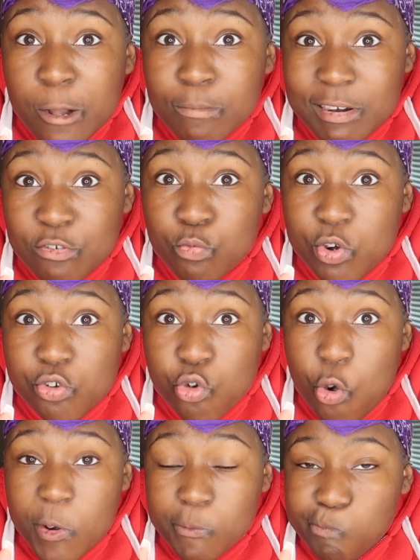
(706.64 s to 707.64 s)
That's a good
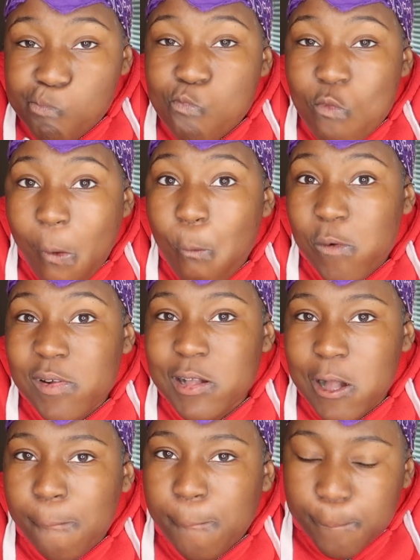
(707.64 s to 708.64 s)
story. That really
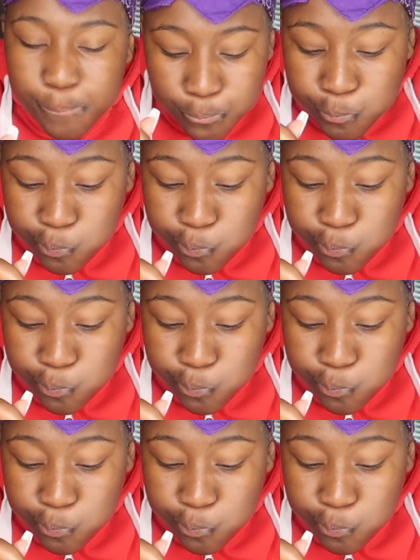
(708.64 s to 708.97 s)
happened.